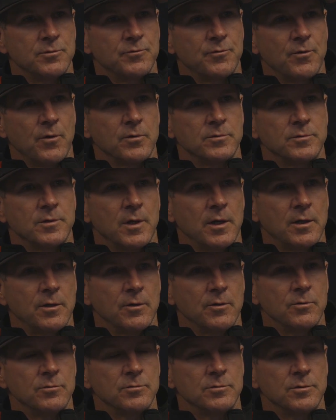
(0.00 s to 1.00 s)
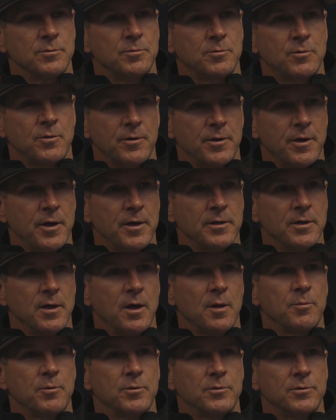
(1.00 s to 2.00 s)
as far as that goes. It'll create an
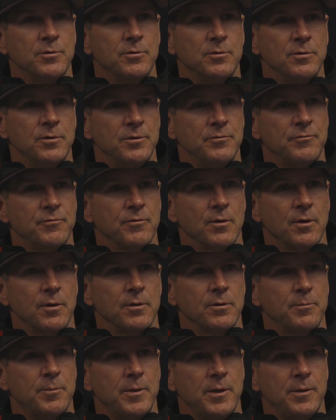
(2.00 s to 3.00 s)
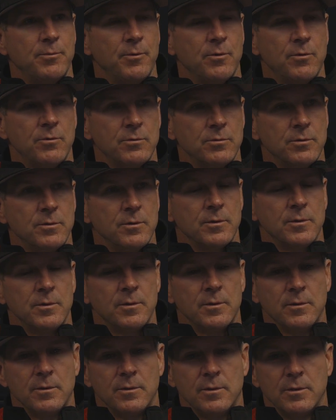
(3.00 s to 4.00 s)
opportunity for other people.
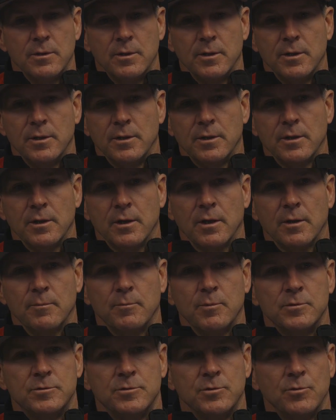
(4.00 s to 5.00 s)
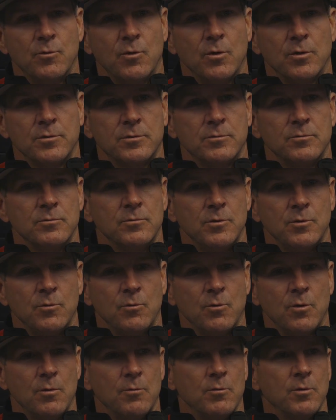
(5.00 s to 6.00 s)
But you want
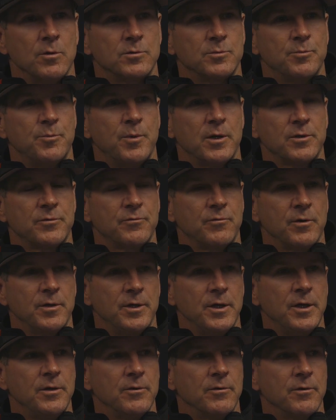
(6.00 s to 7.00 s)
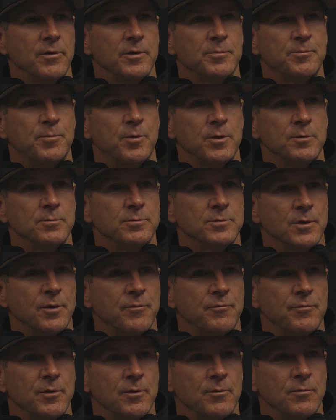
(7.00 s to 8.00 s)
what's best for Gingrey. He's put
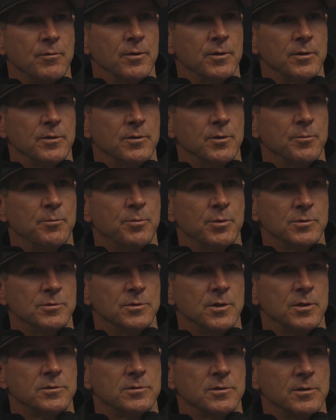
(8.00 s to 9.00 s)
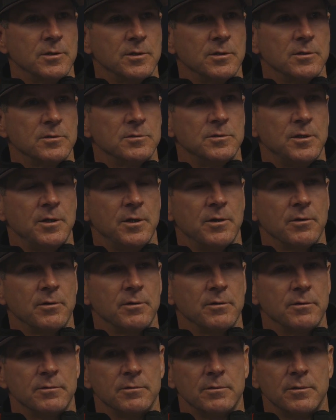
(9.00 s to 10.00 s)
himself in a really good position this
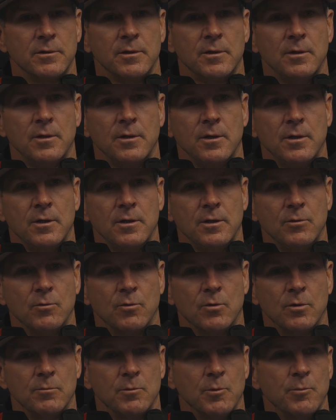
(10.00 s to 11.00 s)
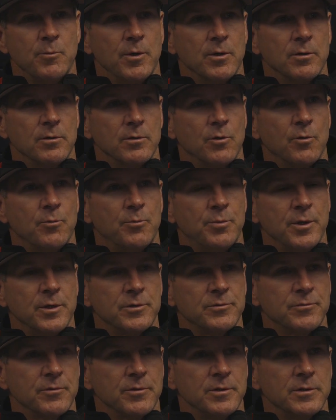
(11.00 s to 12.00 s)
year, and you want him to be able to go
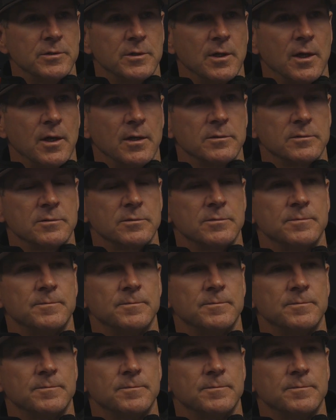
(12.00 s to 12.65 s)
pitch for these guys.